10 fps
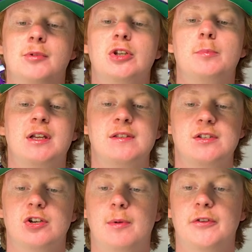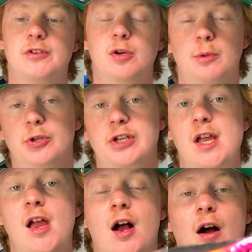a little bit concerned about the durability
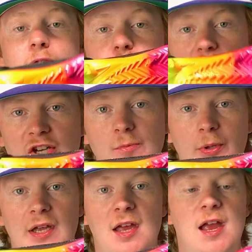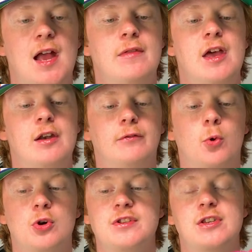of the traction plate, and then, of
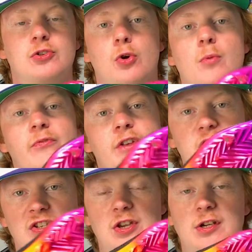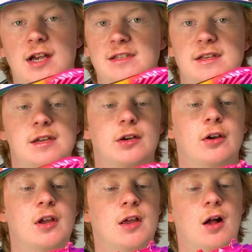course, this chrome finish that you guys see here,